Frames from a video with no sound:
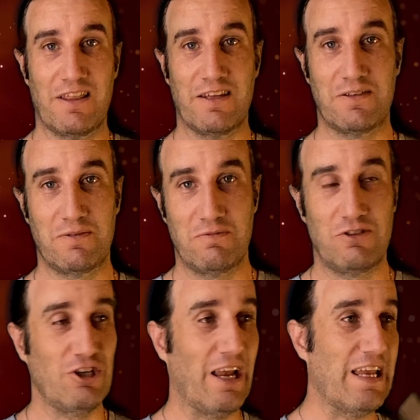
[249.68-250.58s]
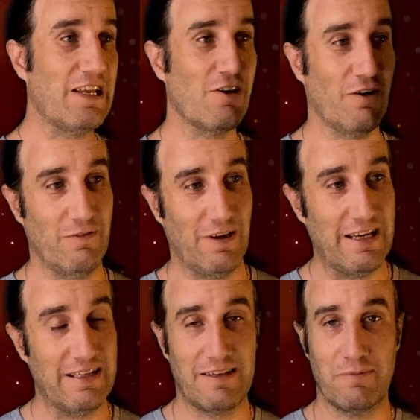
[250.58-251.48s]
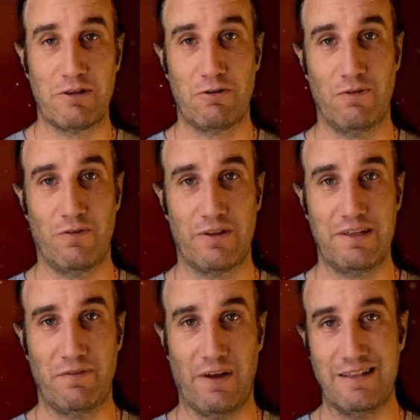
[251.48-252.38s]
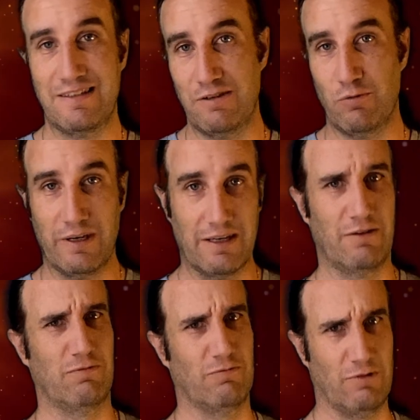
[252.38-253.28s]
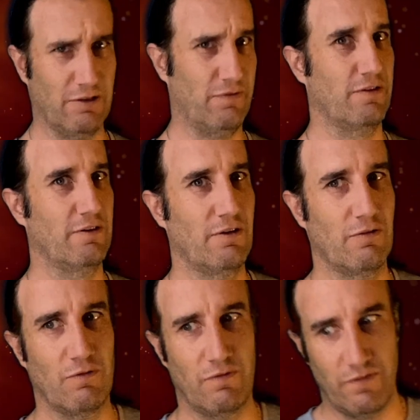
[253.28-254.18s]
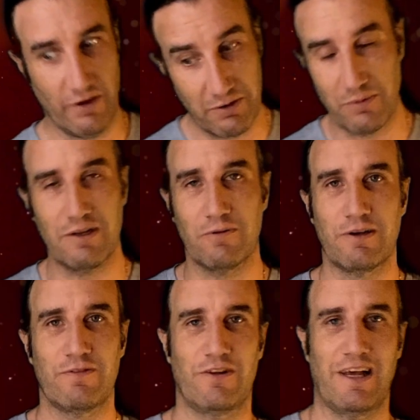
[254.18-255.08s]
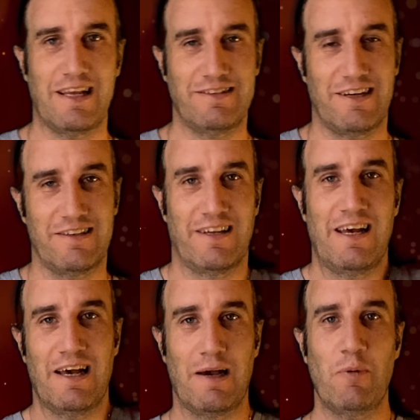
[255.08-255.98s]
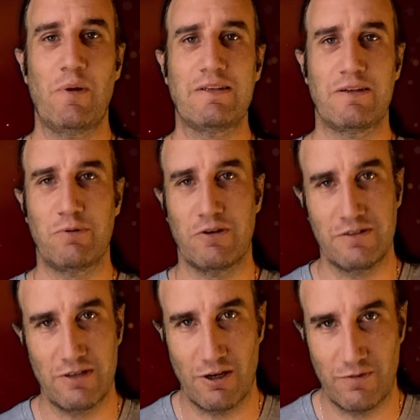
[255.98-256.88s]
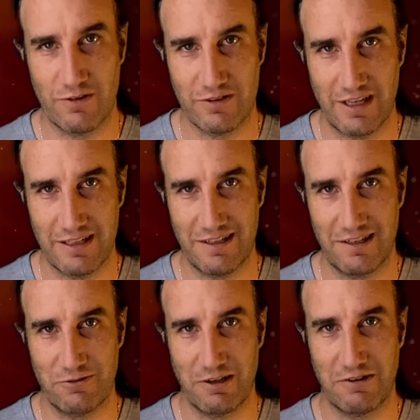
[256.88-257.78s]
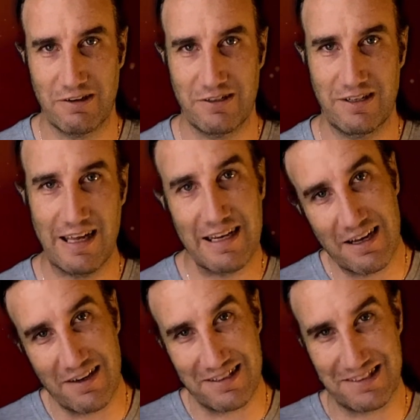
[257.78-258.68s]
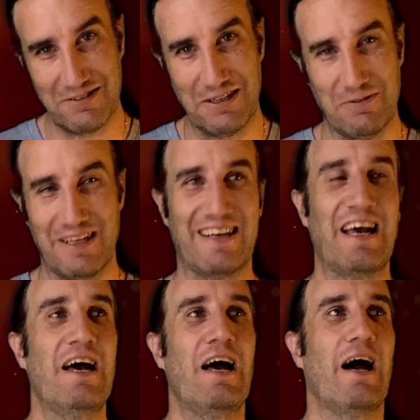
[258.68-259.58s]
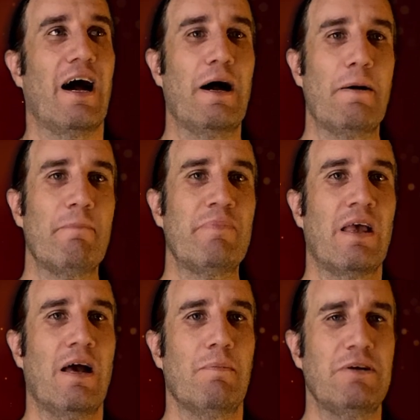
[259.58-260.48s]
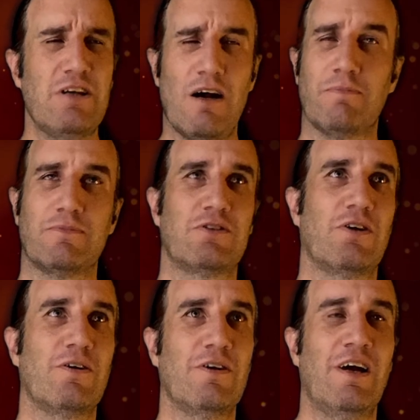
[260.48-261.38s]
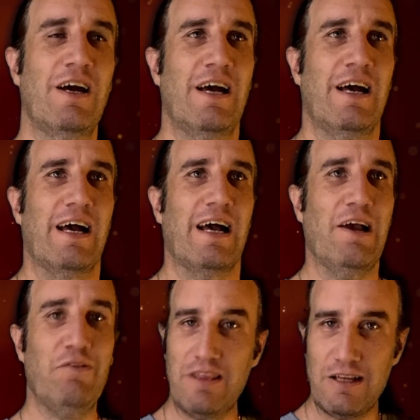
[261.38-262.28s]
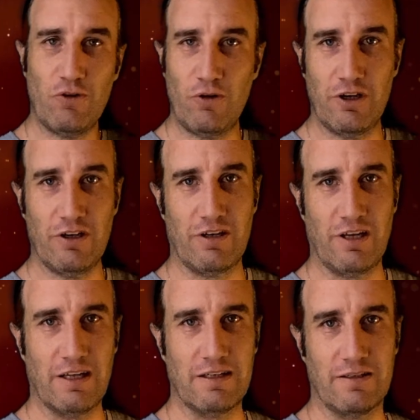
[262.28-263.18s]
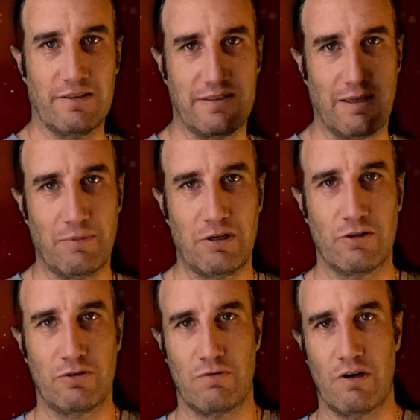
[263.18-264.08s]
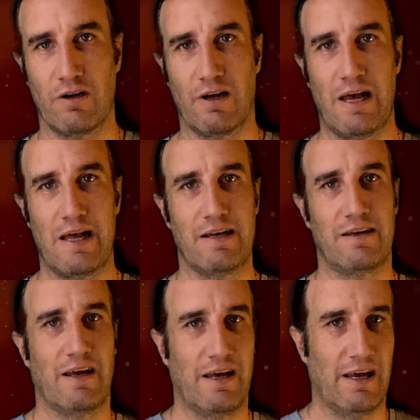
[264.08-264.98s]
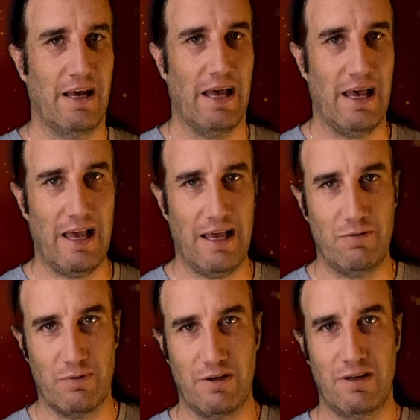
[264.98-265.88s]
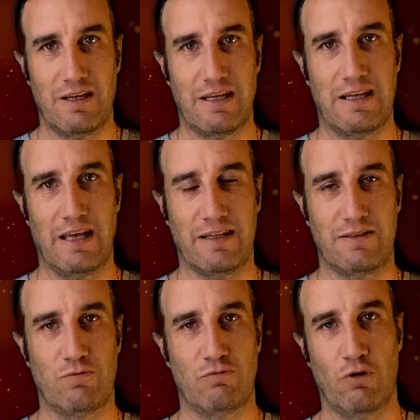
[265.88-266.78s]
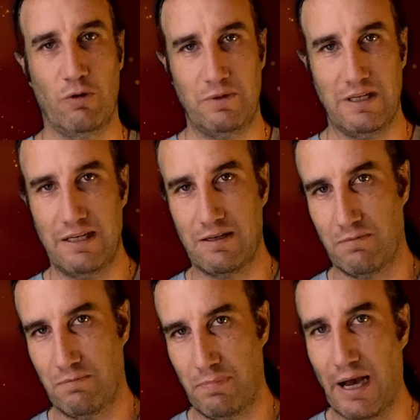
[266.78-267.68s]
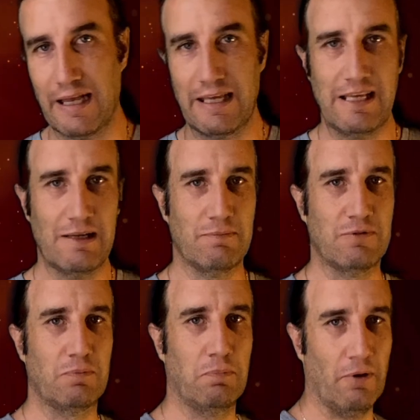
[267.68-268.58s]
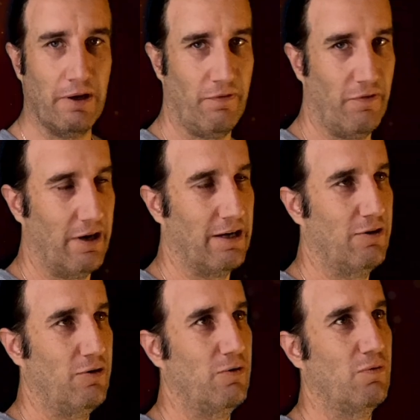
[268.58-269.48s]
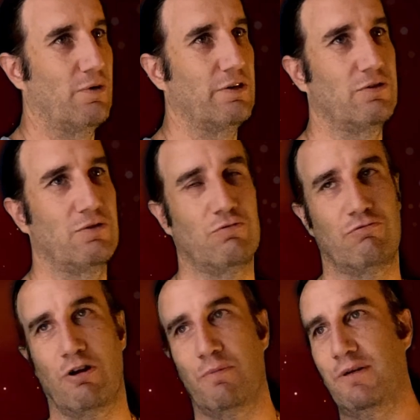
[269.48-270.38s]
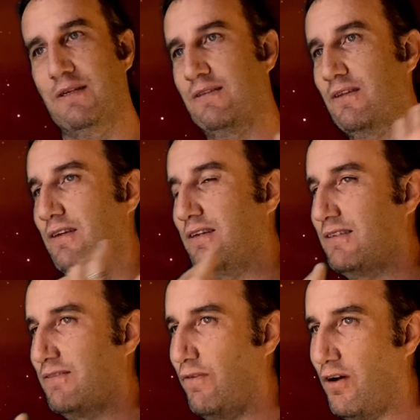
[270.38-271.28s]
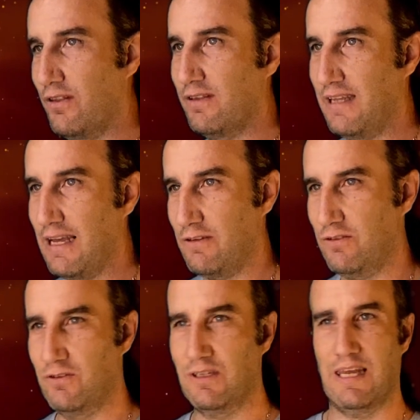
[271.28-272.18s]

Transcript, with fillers: this chain of ladies coming through for these fancy, weird, wonderful, very weird, wonderful hairstyles. I'm amazed that we don't see half of those hairstyles running around today. No, it's quite weird. Um, but yeah, so everything's all good until something goes wrong and Edward gets roped in by Kim's boyfriend who wants to rob his his father's house to